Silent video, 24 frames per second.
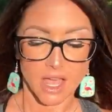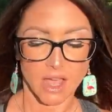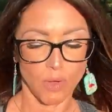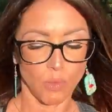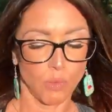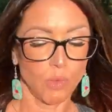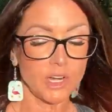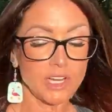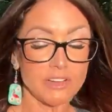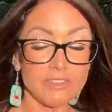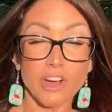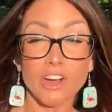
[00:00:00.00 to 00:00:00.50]
Uh,
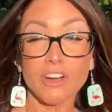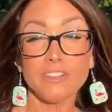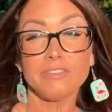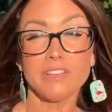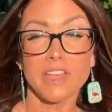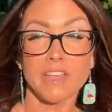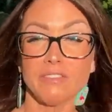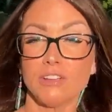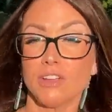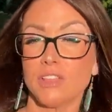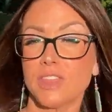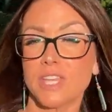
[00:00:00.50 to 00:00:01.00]
one of our
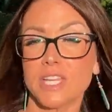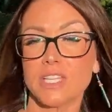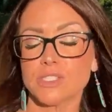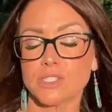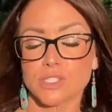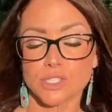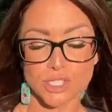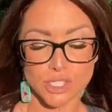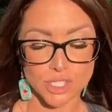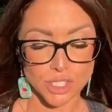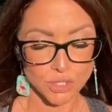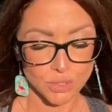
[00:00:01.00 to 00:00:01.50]
favorite
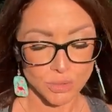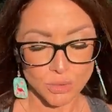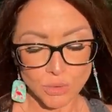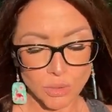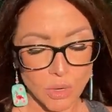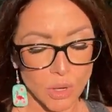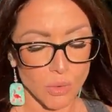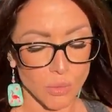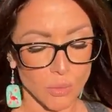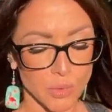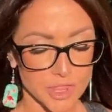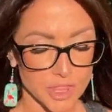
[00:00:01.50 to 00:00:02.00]
things to
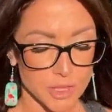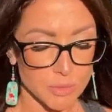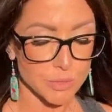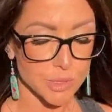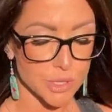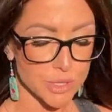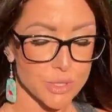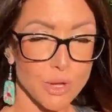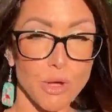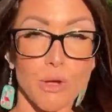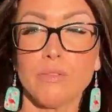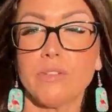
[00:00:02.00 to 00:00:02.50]
do with the
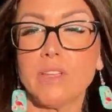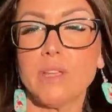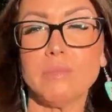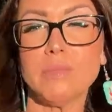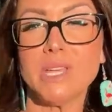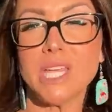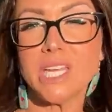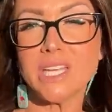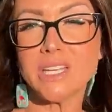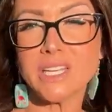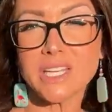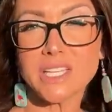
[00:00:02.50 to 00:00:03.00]
Muscovy
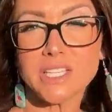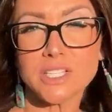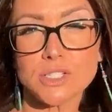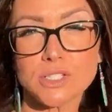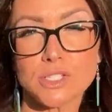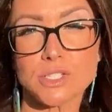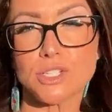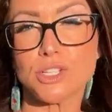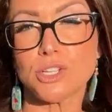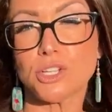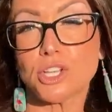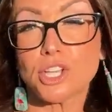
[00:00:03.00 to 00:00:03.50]
meat
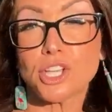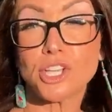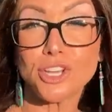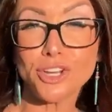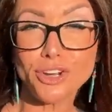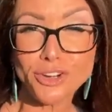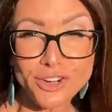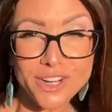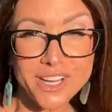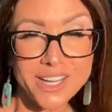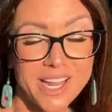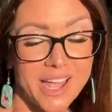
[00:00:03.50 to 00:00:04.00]
is to
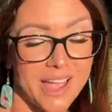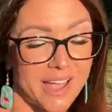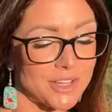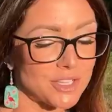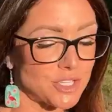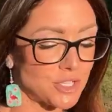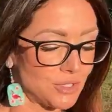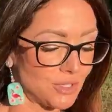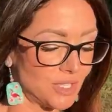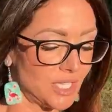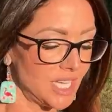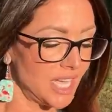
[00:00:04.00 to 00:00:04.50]
cure it,
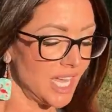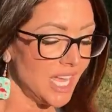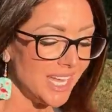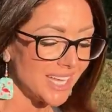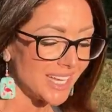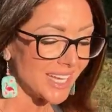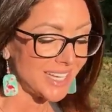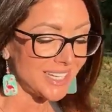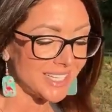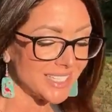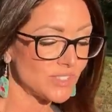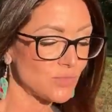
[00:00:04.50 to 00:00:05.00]
actually.
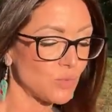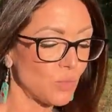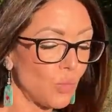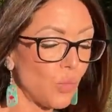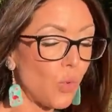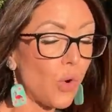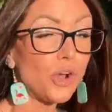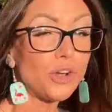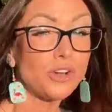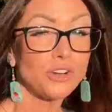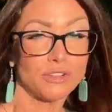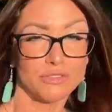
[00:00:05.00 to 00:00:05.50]
And it's
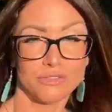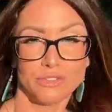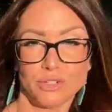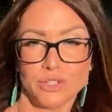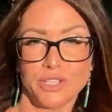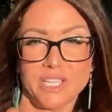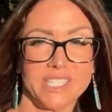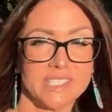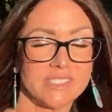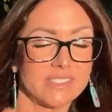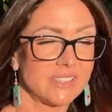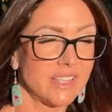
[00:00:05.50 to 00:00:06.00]

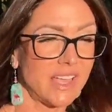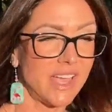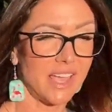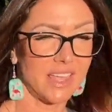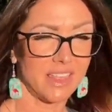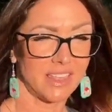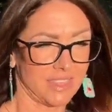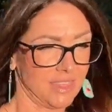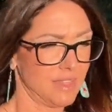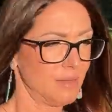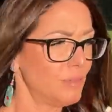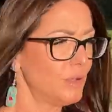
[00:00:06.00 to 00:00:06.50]
wonderful. It's
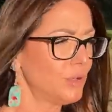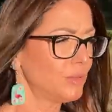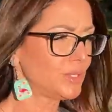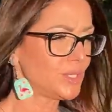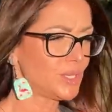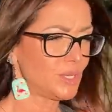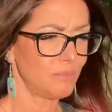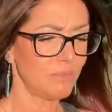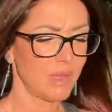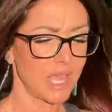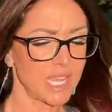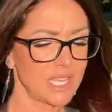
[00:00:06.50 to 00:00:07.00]
like the
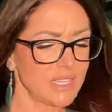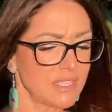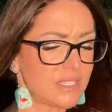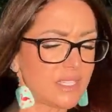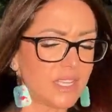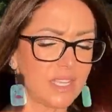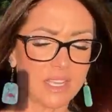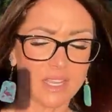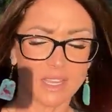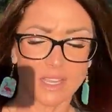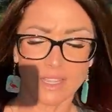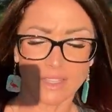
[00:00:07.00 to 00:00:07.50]
most
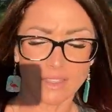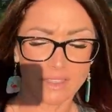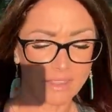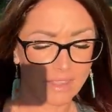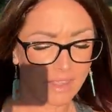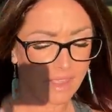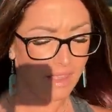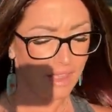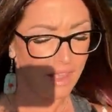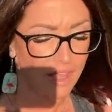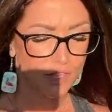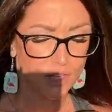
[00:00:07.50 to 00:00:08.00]
amazing
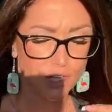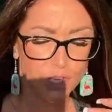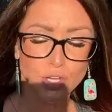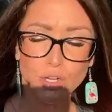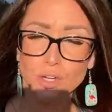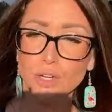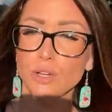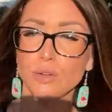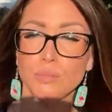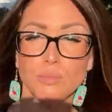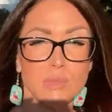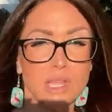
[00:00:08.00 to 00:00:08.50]

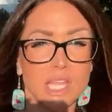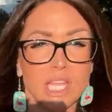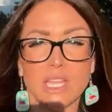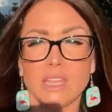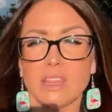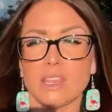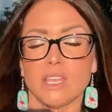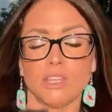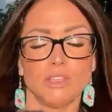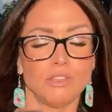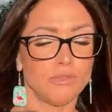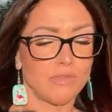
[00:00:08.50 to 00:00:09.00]
cured
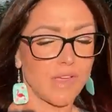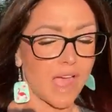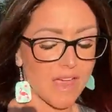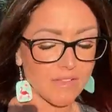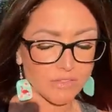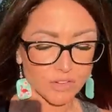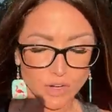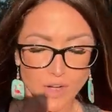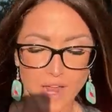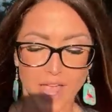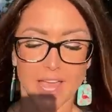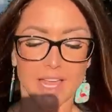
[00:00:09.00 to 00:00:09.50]
meat that you've
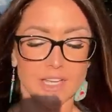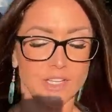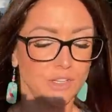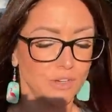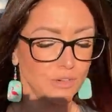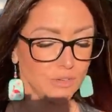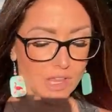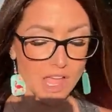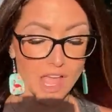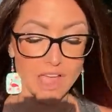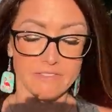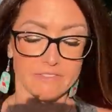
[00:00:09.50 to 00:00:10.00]
ever had in
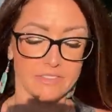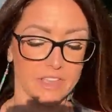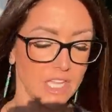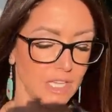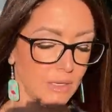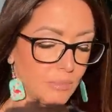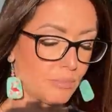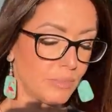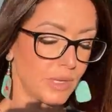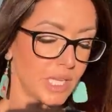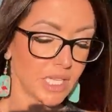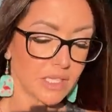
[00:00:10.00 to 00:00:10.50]
your life.
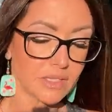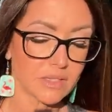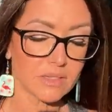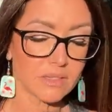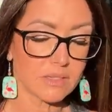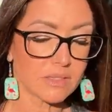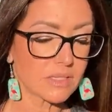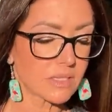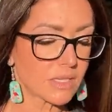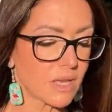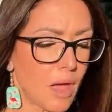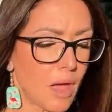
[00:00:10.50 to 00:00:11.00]
It
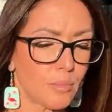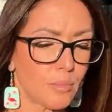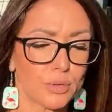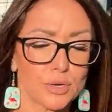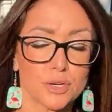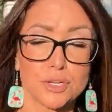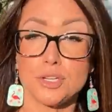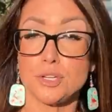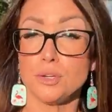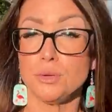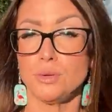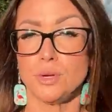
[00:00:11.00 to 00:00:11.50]
beats
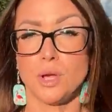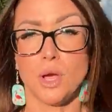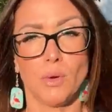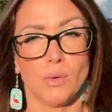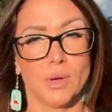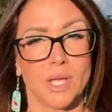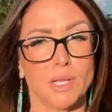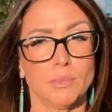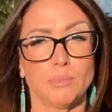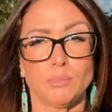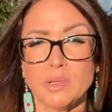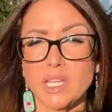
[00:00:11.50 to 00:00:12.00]

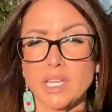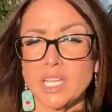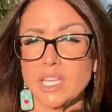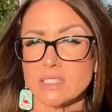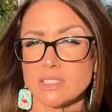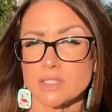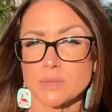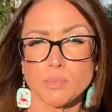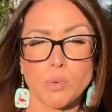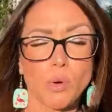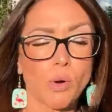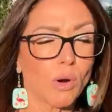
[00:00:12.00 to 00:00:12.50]
prosciutto. It
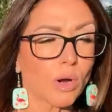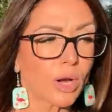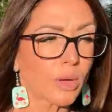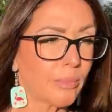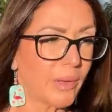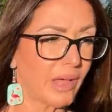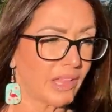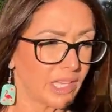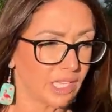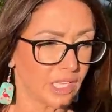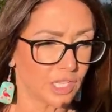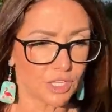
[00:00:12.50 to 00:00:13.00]
beats pork
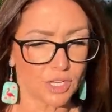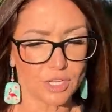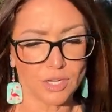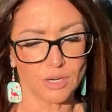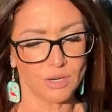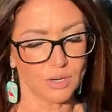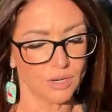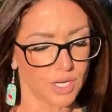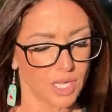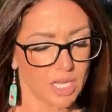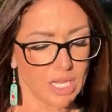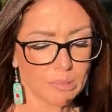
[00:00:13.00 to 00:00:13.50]
belly
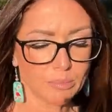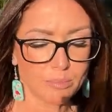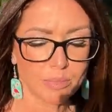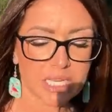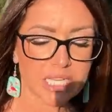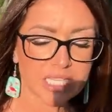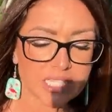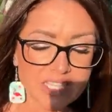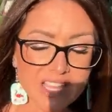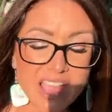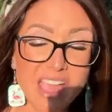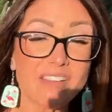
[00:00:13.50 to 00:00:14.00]
cured. It
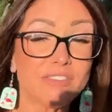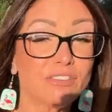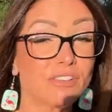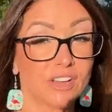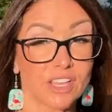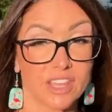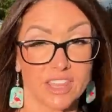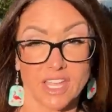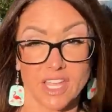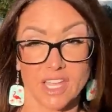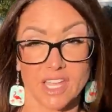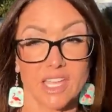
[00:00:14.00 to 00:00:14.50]
beats
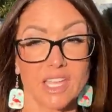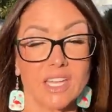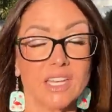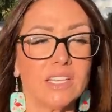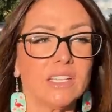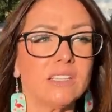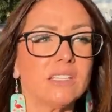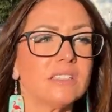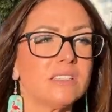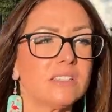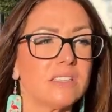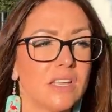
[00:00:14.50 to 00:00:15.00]
everything. It
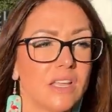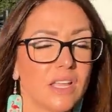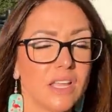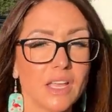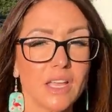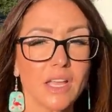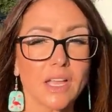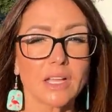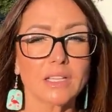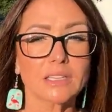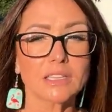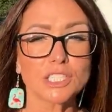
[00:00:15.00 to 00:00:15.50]
is
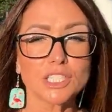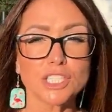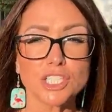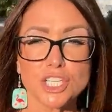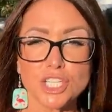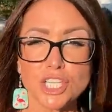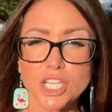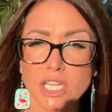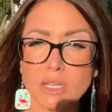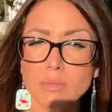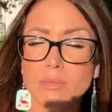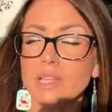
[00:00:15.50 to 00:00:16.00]

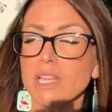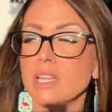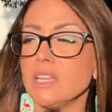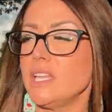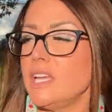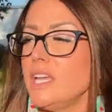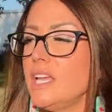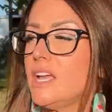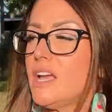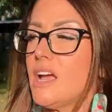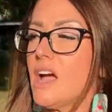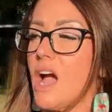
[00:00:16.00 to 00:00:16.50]

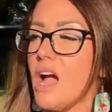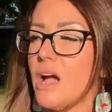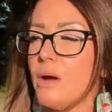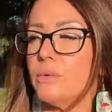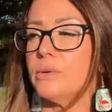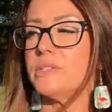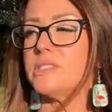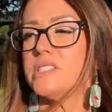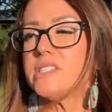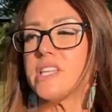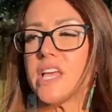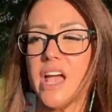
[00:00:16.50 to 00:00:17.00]
legitimately, I
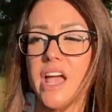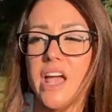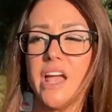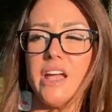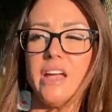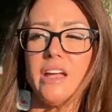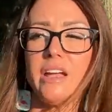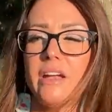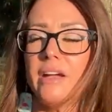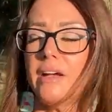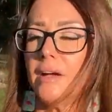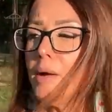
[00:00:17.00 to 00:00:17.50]
would
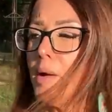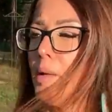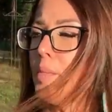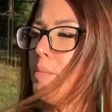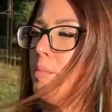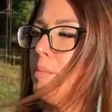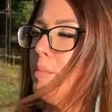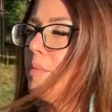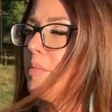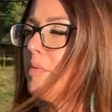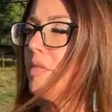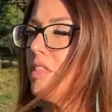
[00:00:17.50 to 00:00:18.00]
say,
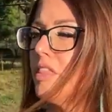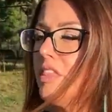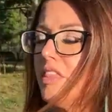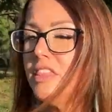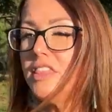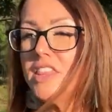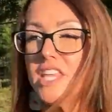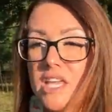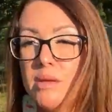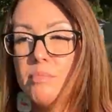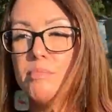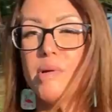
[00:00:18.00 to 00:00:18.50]

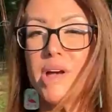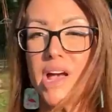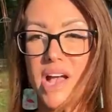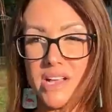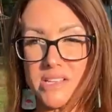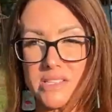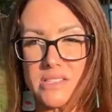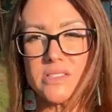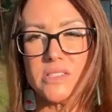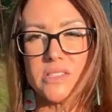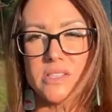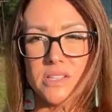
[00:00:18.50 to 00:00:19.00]
the
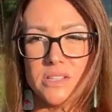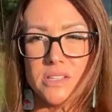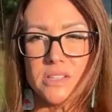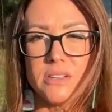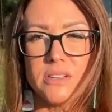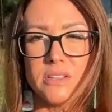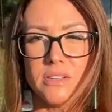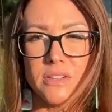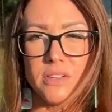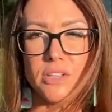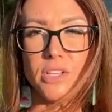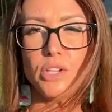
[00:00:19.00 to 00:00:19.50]
best
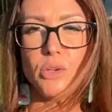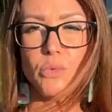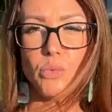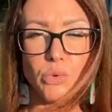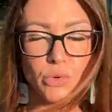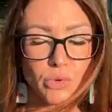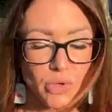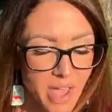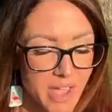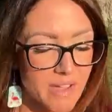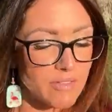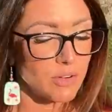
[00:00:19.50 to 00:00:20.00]
you
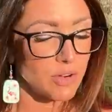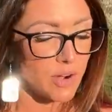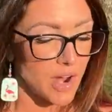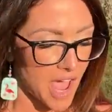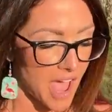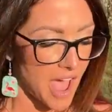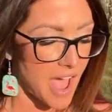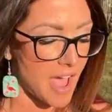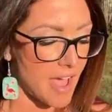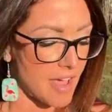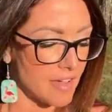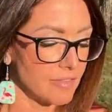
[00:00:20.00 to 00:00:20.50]
will ever
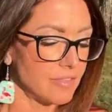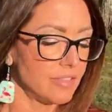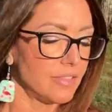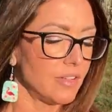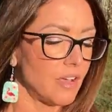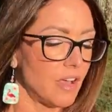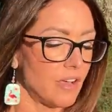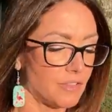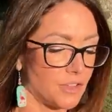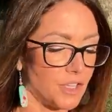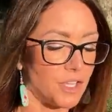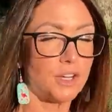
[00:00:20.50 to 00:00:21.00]
have
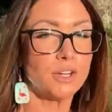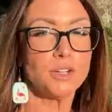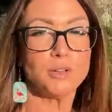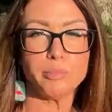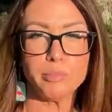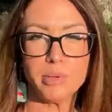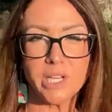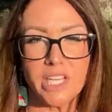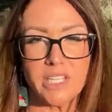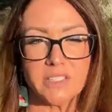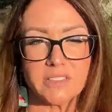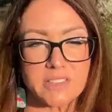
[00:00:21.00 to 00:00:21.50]
of cured
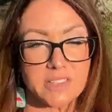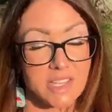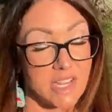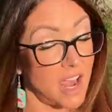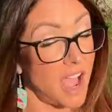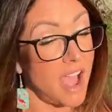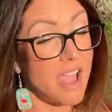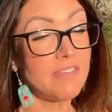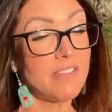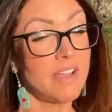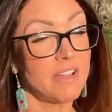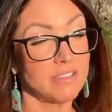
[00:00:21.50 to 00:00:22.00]
meats that
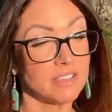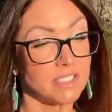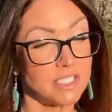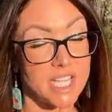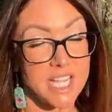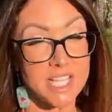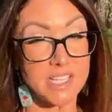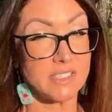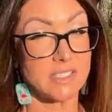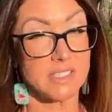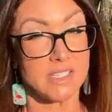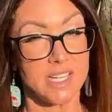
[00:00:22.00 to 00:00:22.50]
I've ever
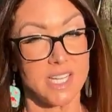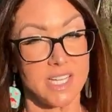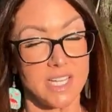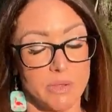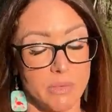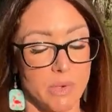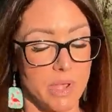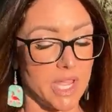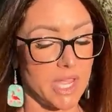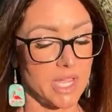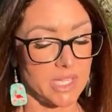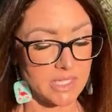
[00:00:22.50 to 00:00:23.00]
tasted
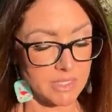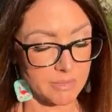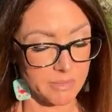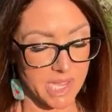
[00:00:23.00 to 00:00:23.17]
anyway. It's